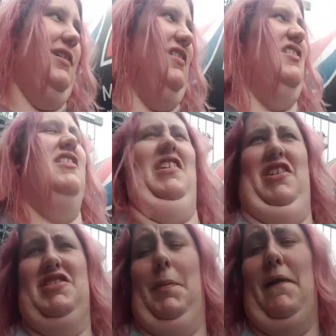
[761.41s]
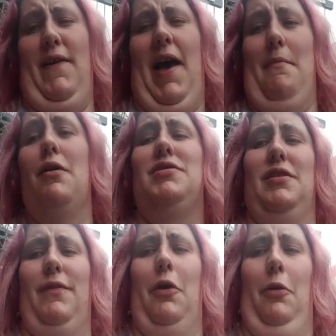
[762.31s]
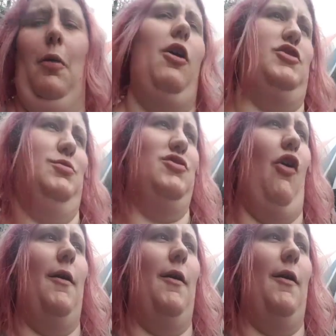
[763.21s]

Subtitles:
and to be fair, most of you who are